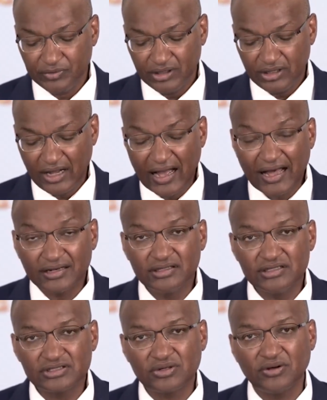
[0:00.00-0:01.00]
had
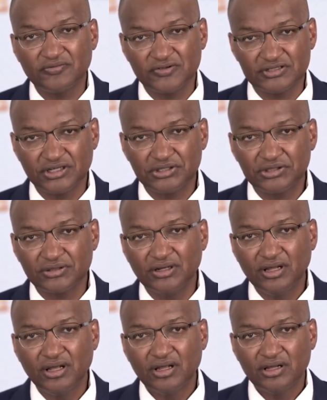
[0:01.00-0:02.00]
this conversation,
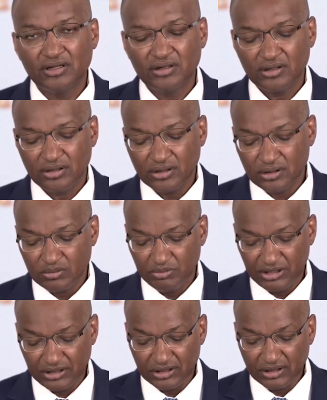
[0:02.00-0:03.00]

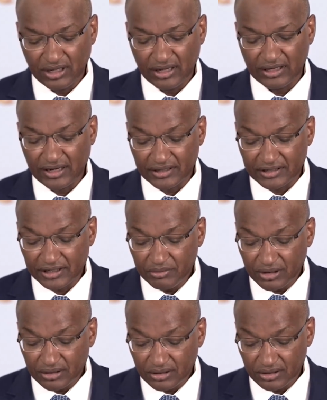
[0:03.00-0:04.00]
meaning an
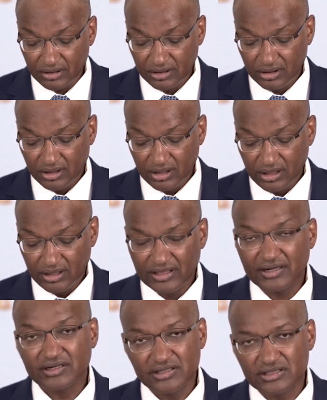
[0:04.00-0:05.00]
agreement, the
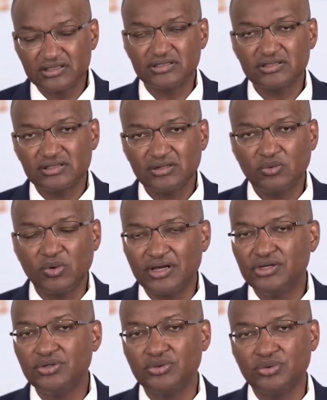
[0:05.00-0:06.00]
risks were
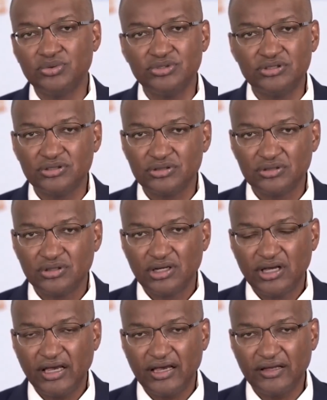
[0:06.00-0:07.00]
huge.
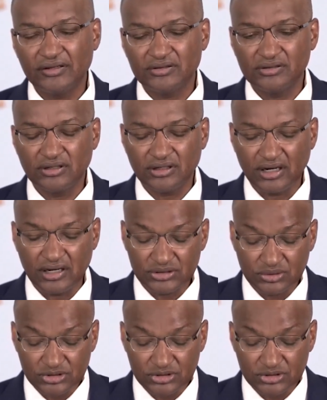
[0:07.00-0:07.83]
And as was